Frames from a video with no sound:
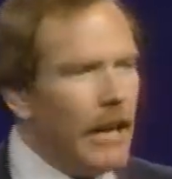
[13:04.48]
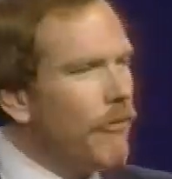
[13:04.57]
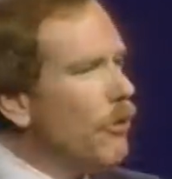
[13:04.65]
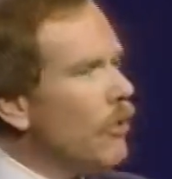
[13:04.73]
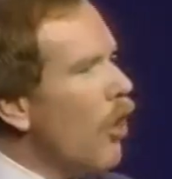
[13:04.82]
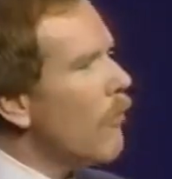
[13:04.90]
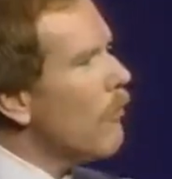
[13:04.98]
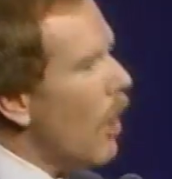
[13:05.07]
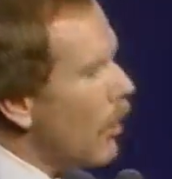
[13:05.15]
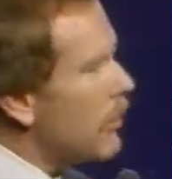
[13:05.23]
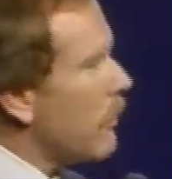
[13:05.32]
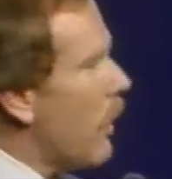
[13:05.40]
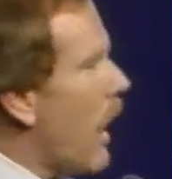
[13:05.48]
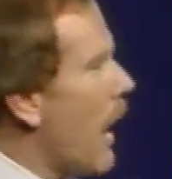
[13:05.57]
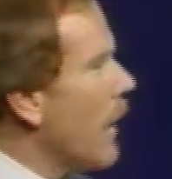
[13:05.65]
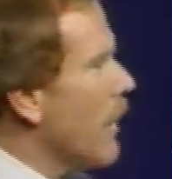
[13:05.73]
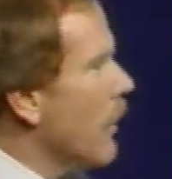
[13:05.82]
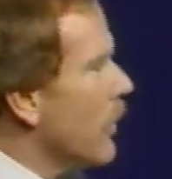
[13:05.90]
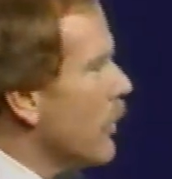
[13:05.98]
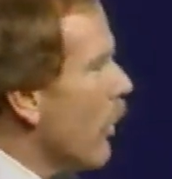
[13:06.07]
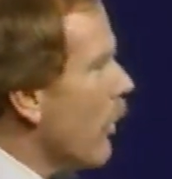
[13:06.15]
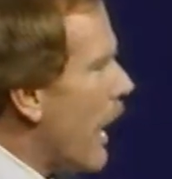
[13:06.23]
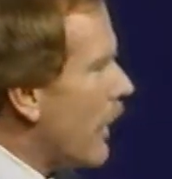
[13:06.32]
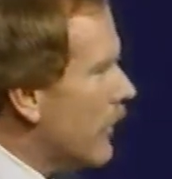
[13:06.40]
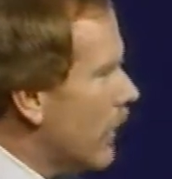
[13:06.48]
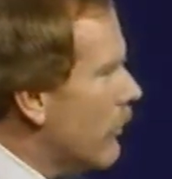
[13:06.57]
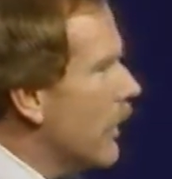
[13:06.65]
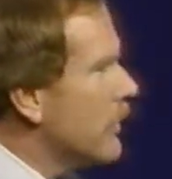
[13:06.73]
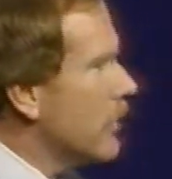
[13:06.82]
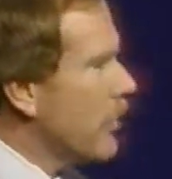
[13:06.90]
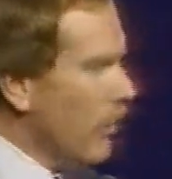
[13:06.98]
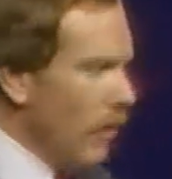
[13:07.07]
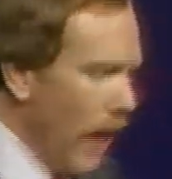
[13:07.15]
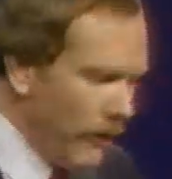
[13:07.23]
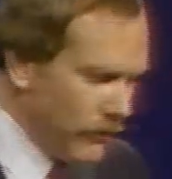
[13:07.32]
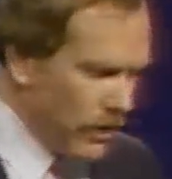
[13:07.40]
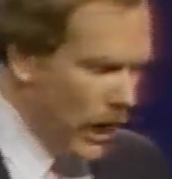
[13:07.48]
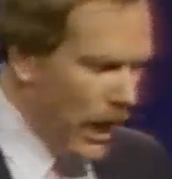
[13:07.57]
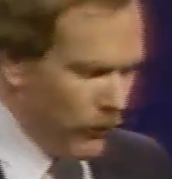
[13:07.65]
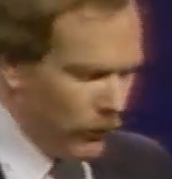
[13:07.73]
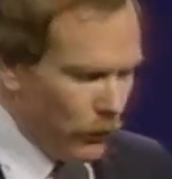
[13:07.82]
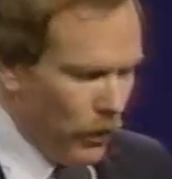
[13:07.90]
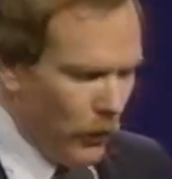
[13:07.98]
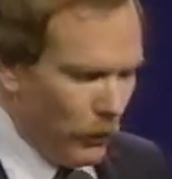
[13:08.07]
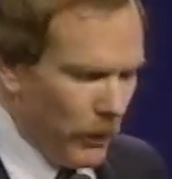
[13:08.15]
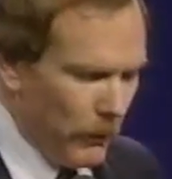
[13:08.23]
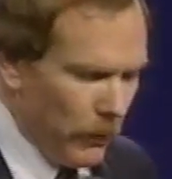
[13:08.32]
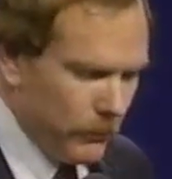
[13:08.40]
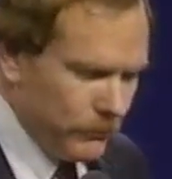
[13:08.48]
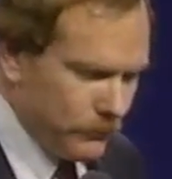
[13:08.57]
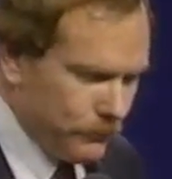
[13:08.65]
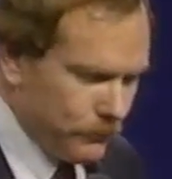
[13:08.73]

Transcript: if you don't multiply your activities and your lifestyle through other people.